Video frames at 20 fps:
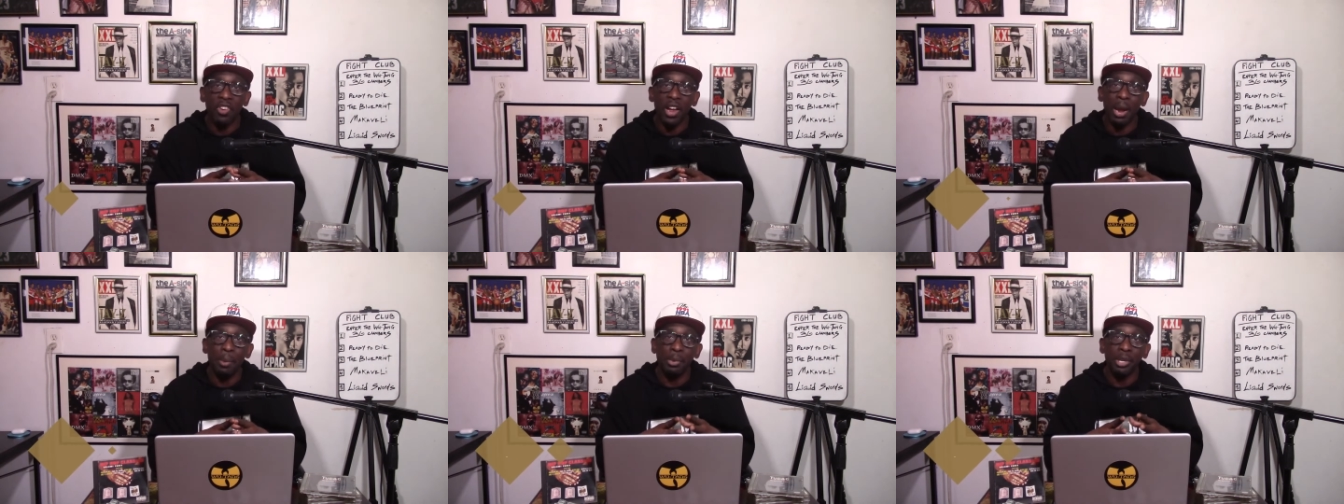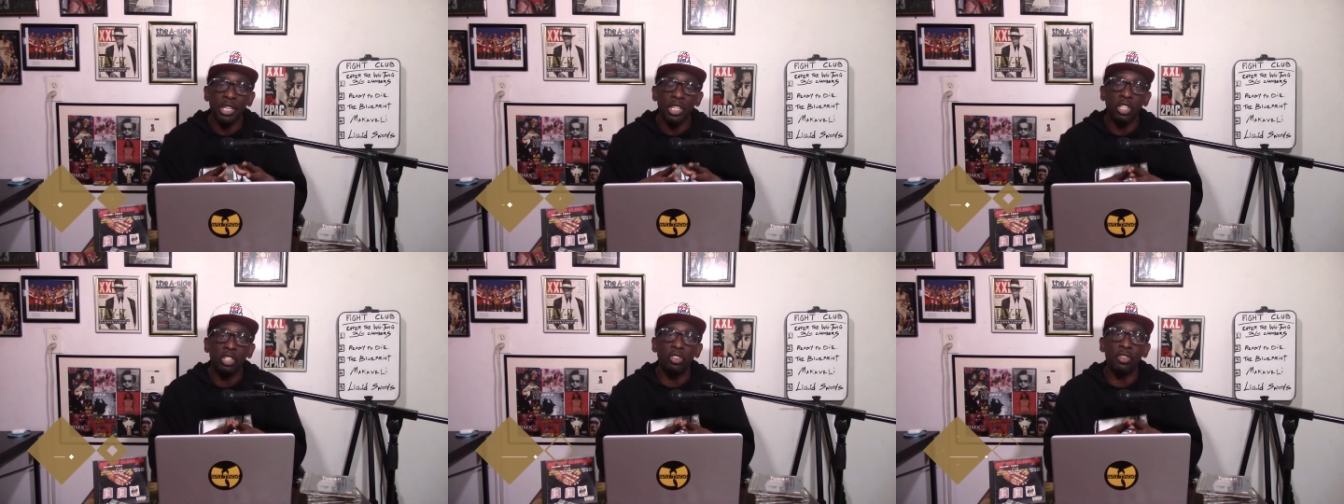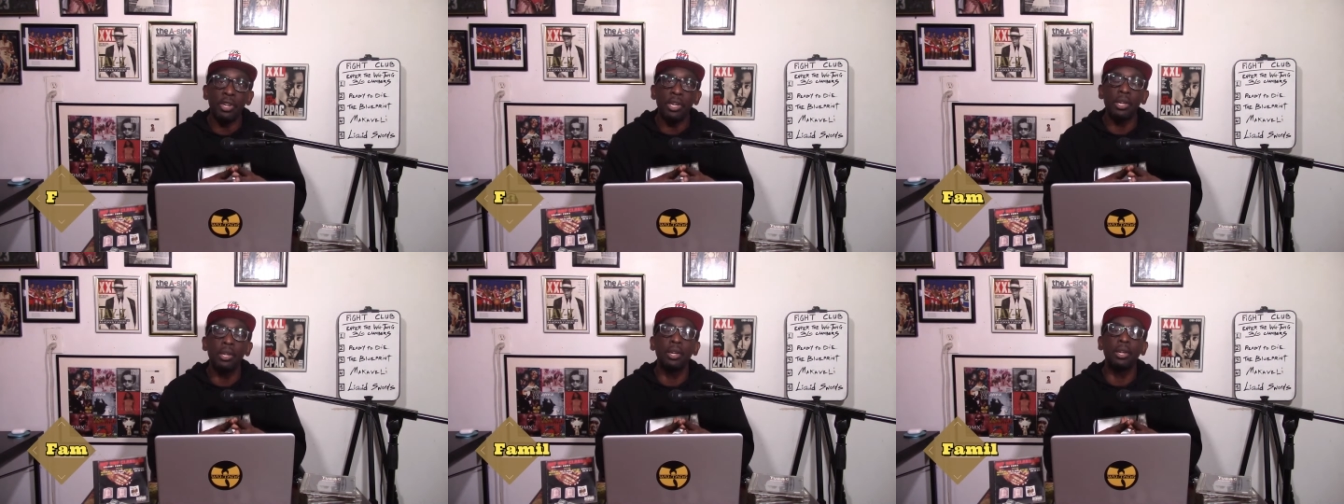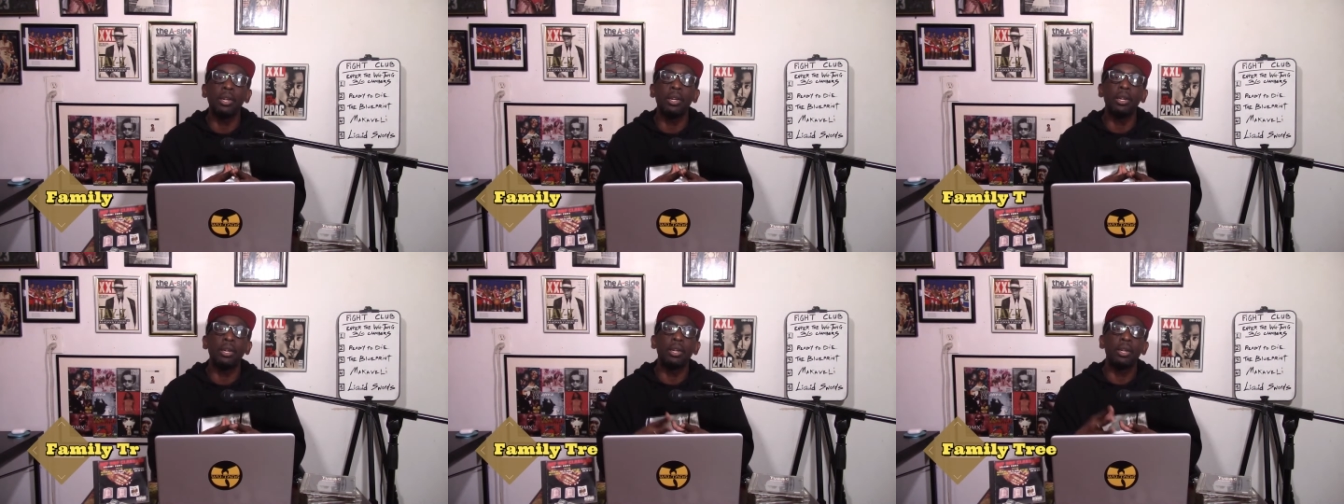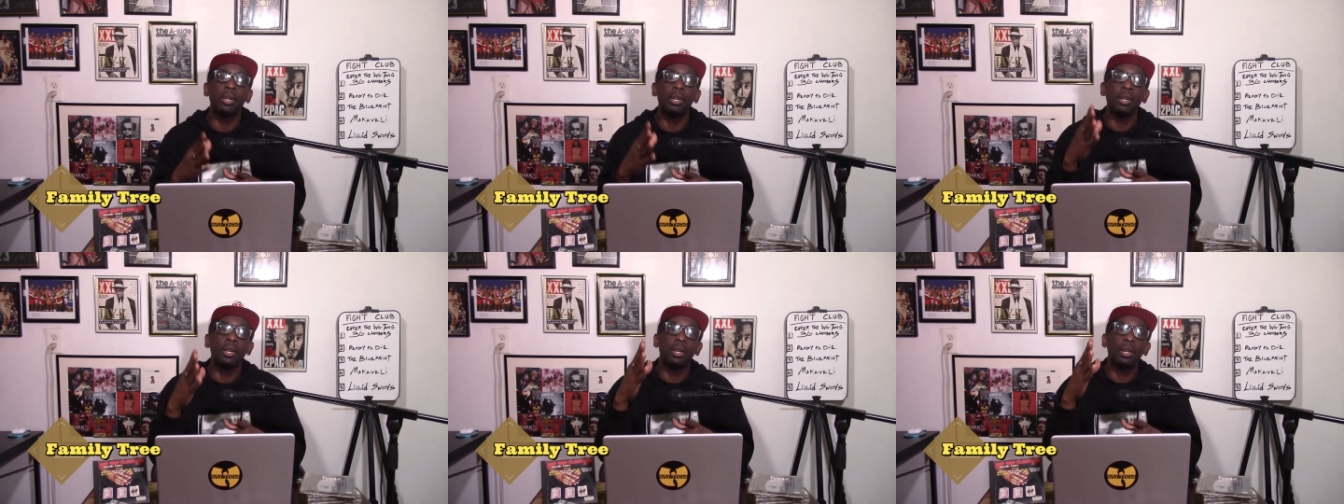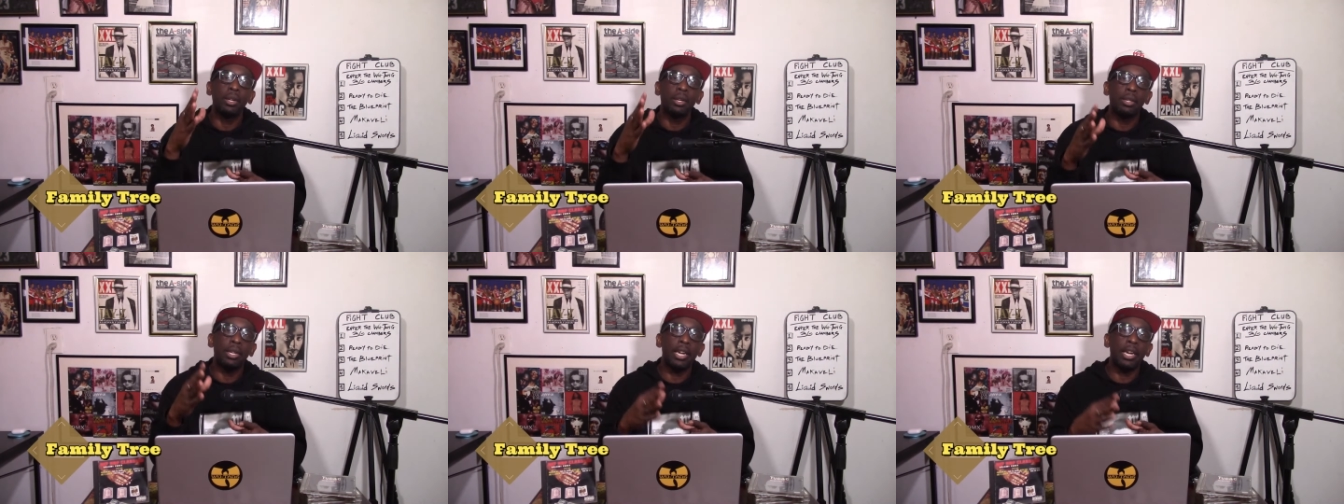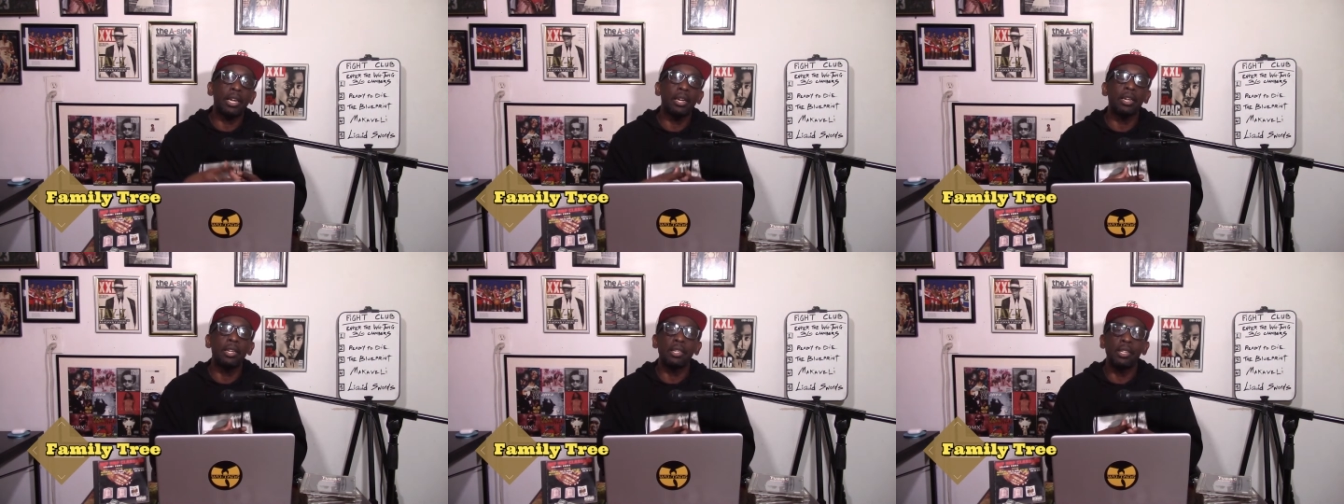Family Tree.
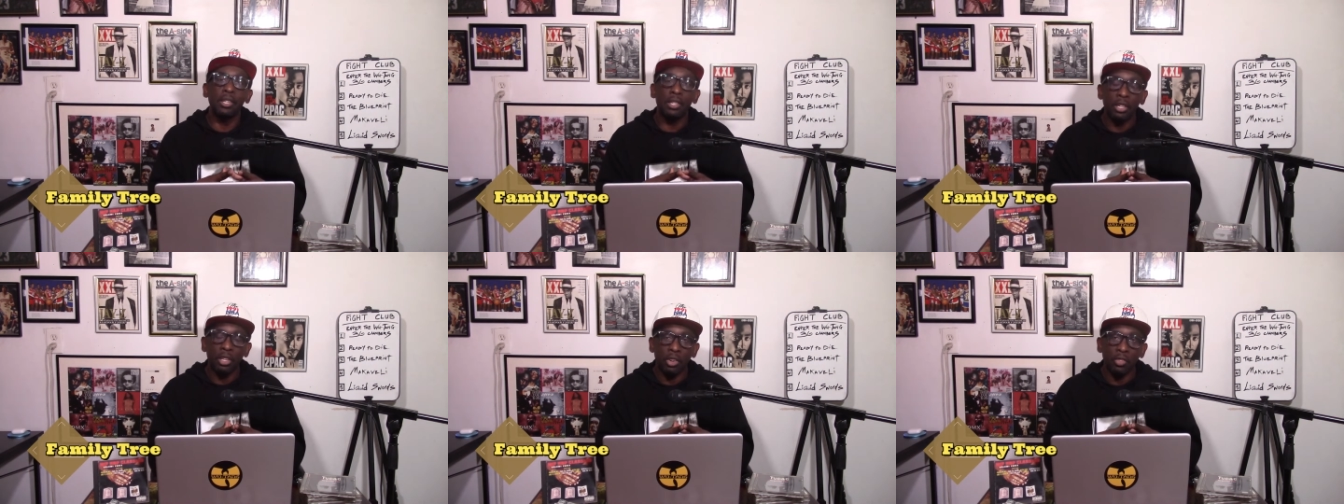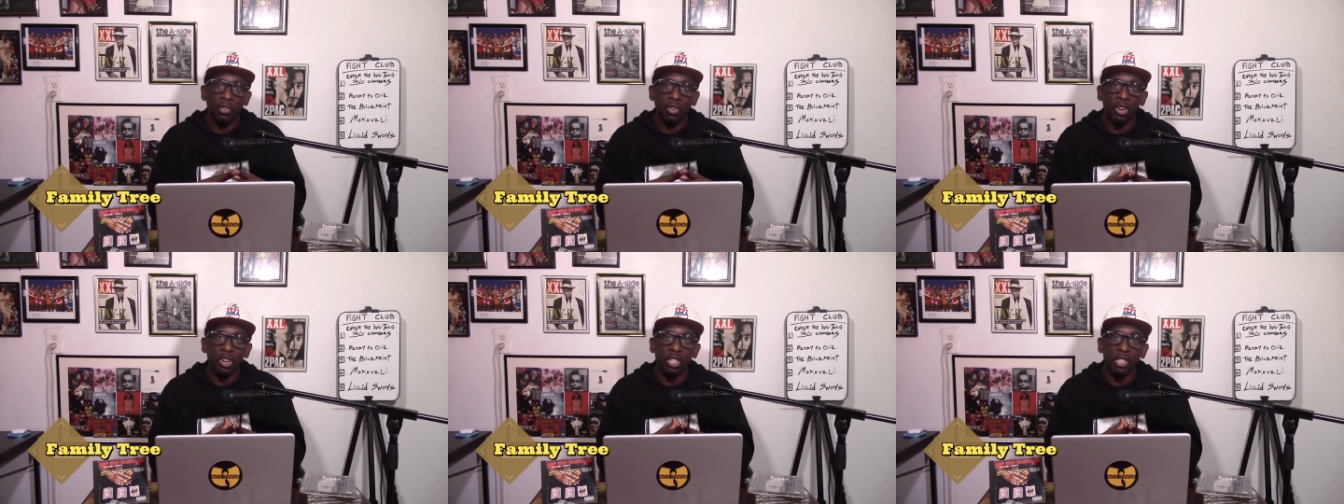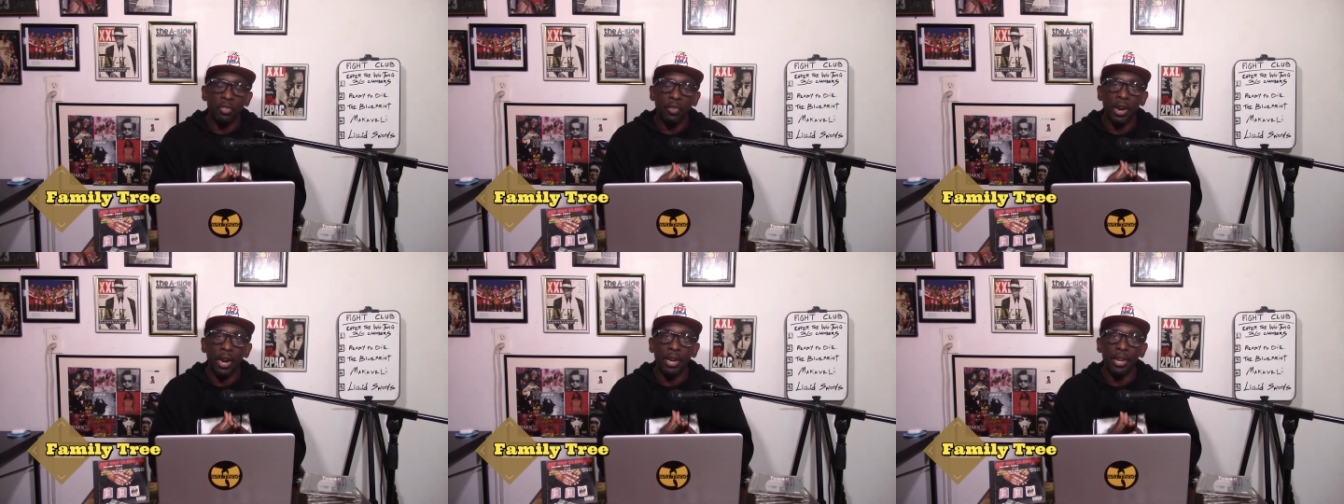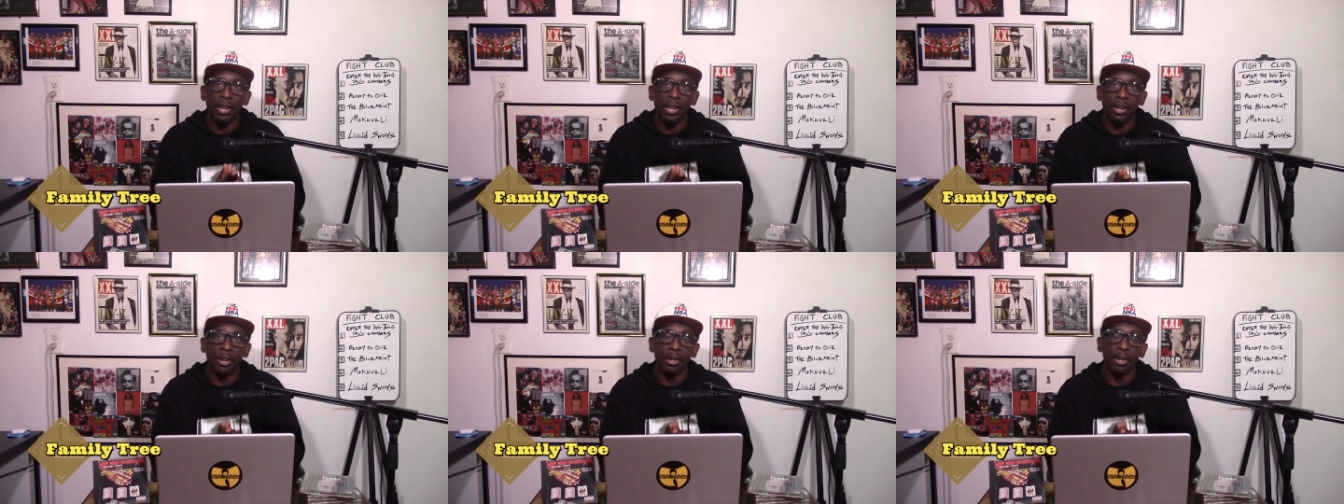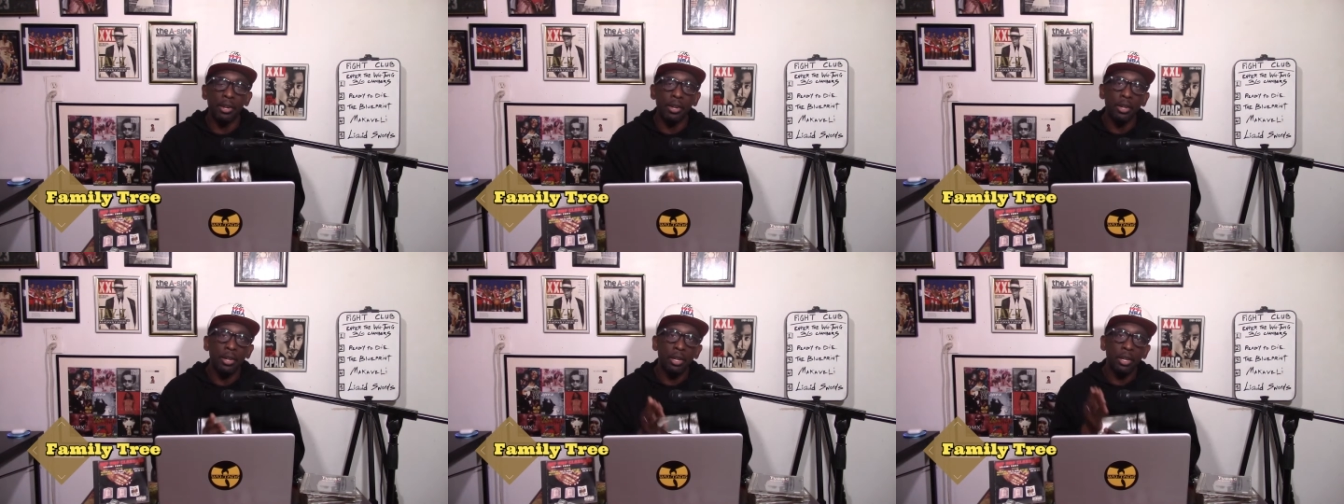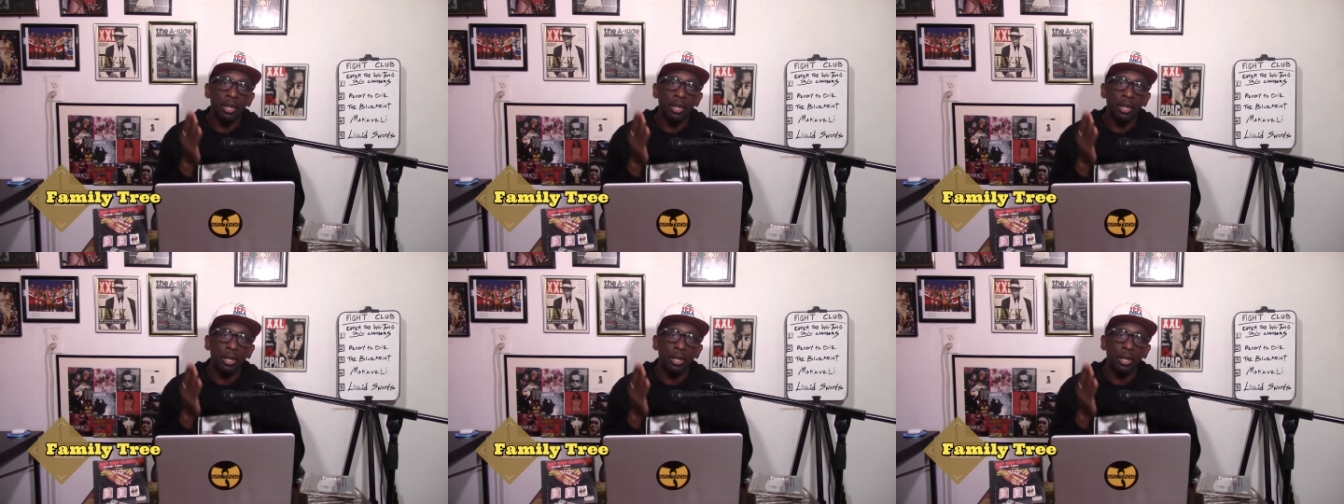Take a listen to the verse right here.